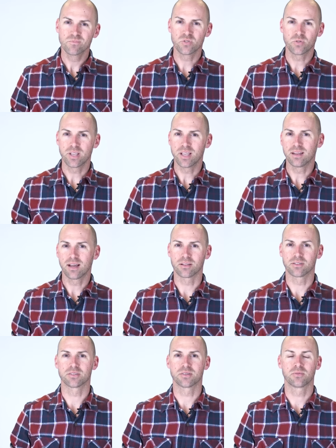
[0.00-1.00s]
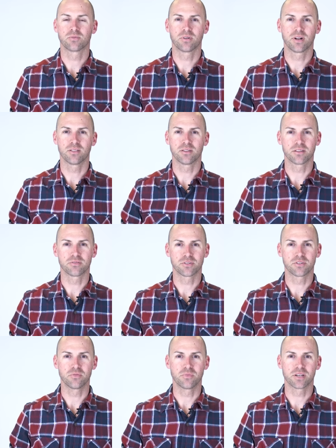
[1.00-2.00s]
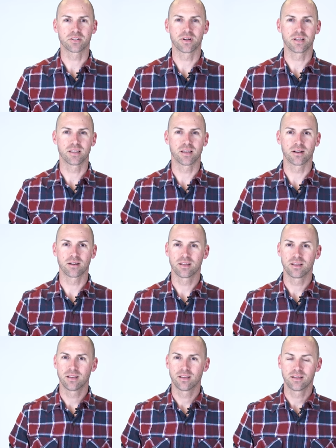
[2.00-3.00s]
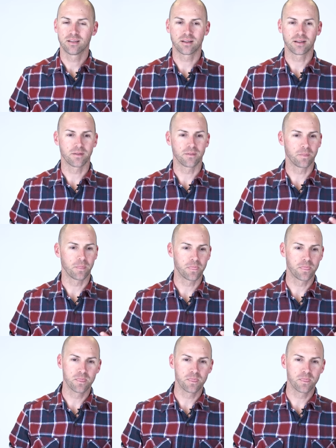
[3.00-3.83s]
twenty-eight dollars, we're not looking for too much right there. Um,